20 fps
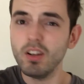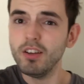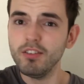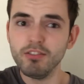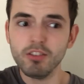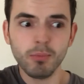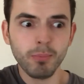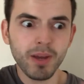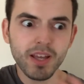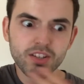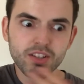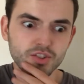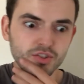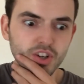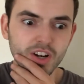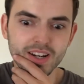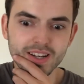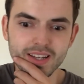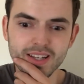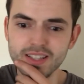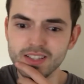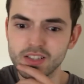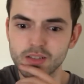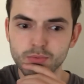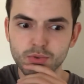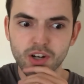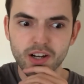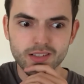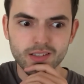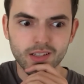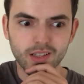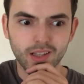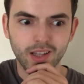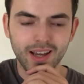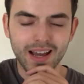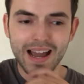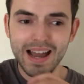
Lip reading: not even the best track here, surprisingly.